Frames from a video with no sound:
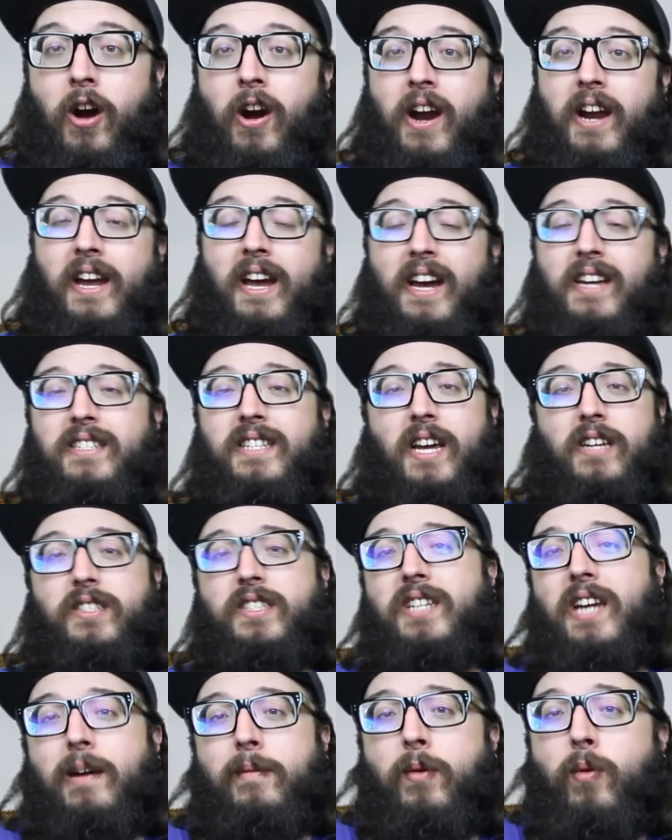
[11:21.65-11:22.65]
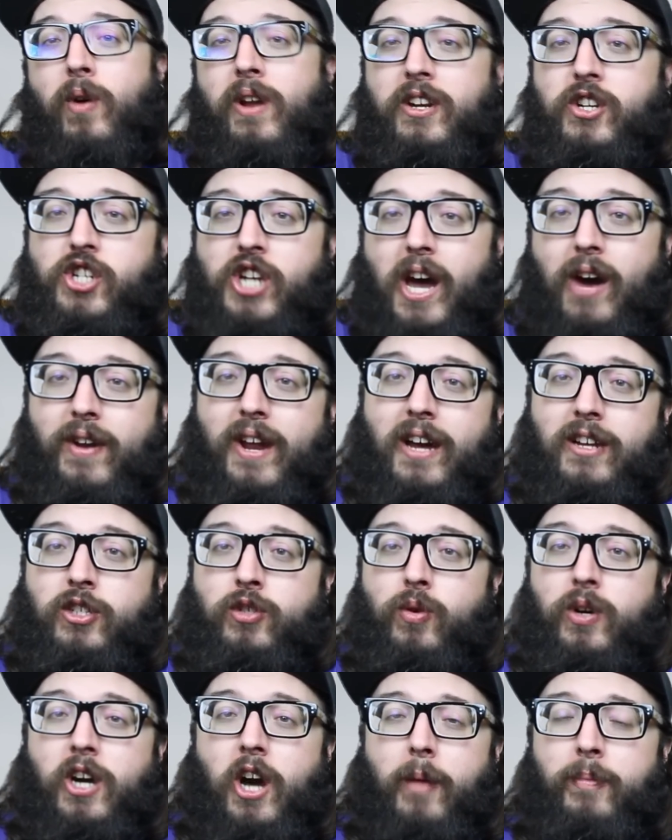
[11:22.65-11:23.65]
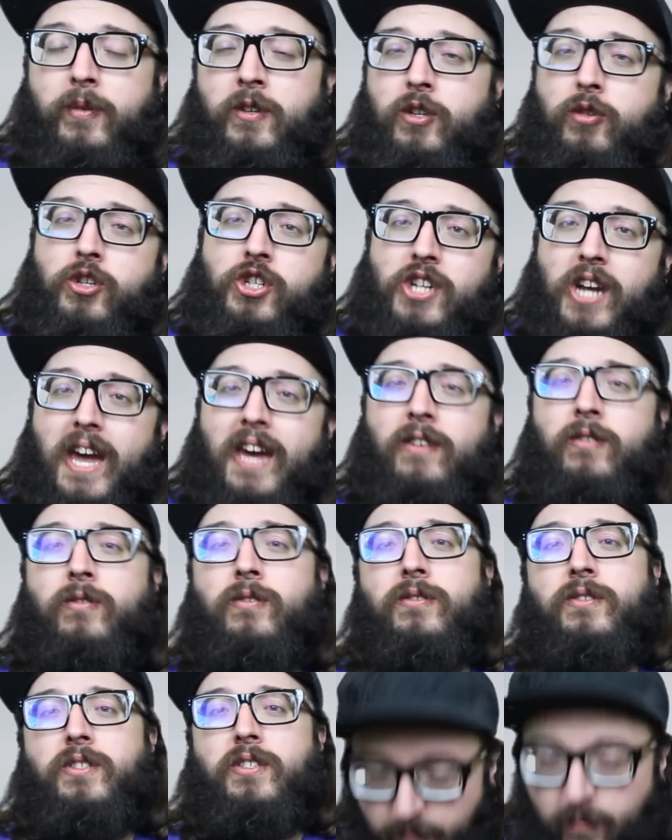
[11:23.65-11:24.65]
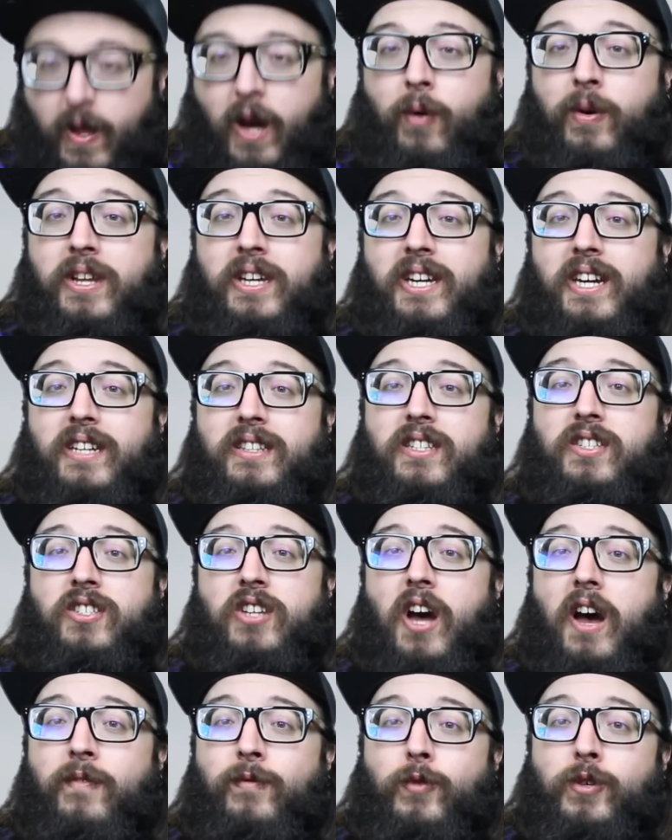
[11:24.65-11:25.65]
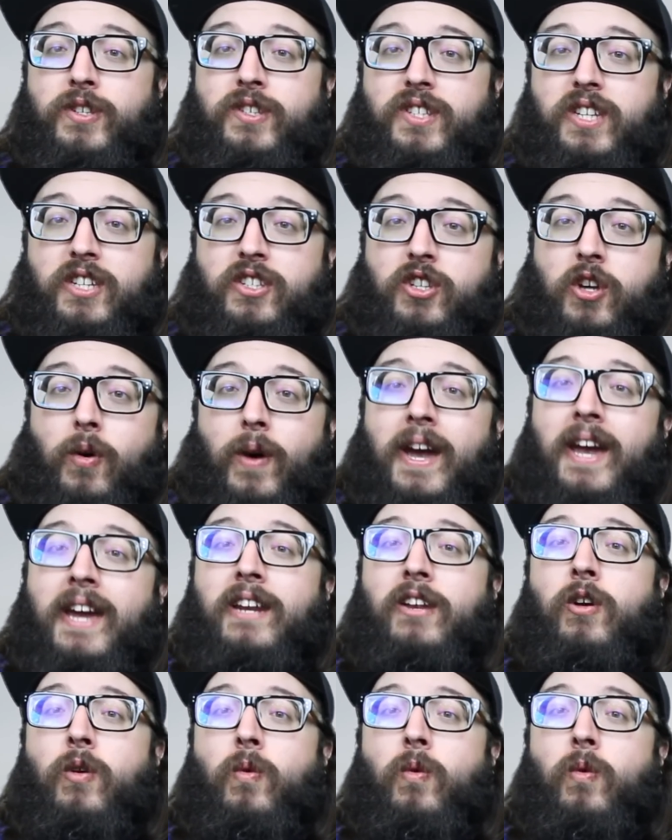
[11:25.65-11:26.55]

All right, guys, now's the time I want to shout out to a couple new channels. I want to kick this off with 608